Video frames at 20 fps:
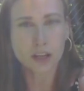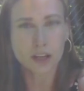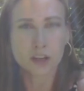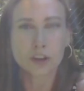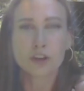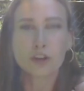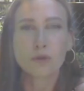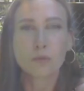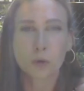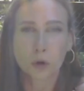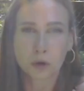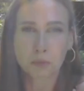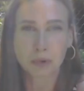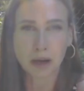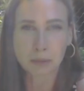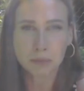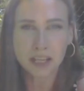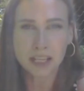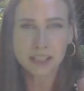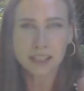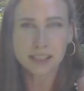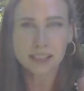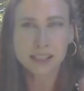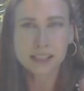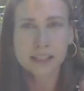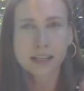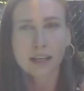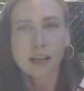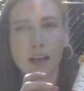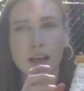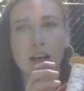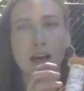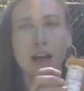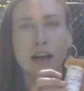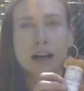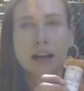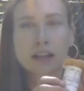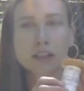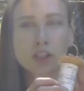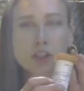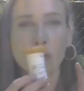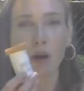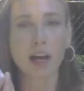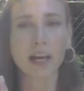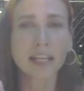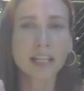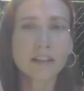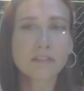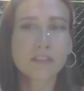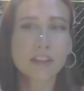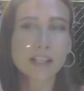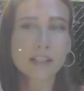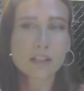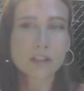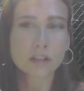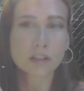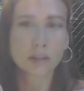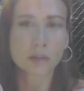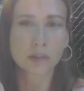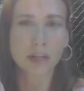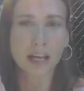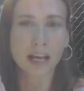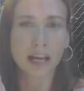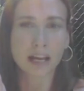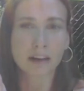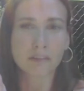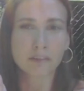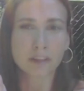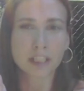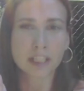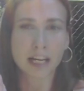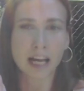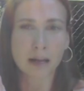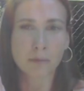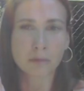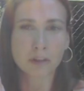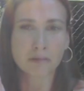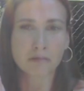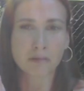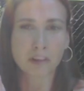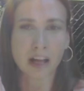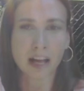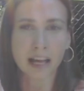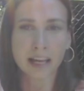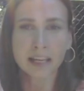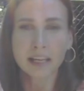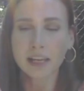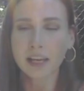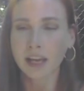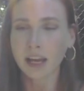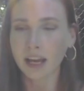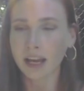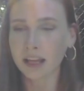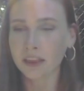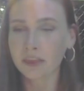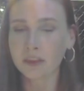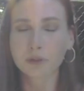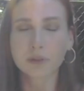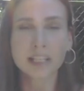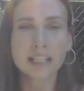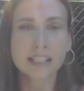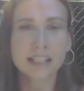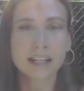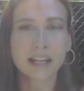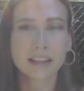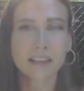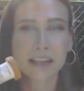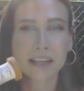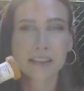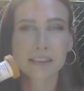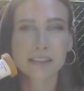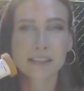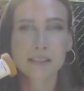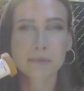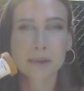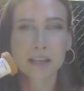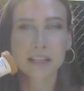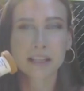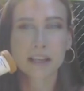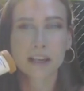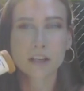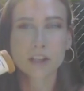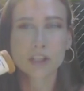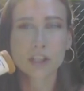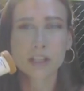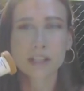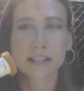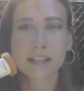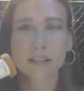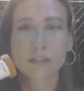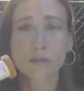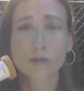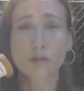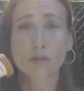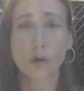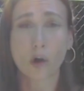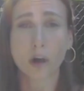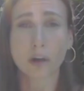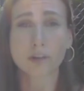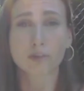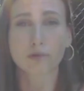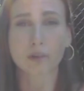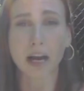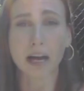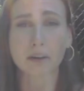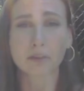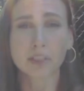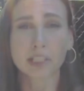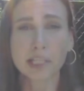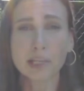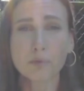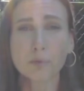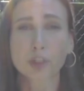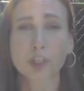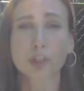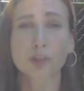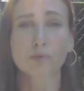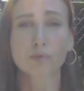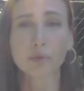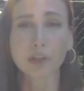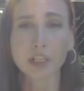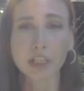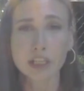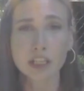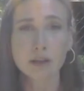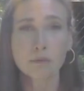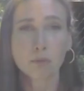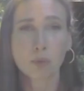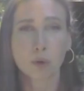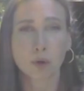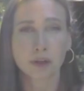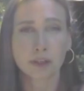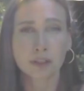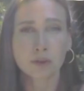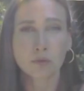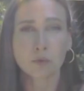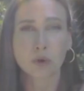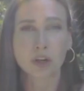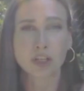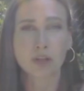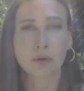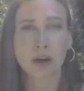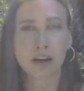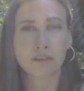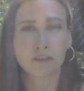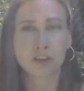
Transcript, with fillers: in newborn puppies. Uh, so I give this to Luna every time we fly. And the reason I like this medication is it's non-drowsy, which is really important when you have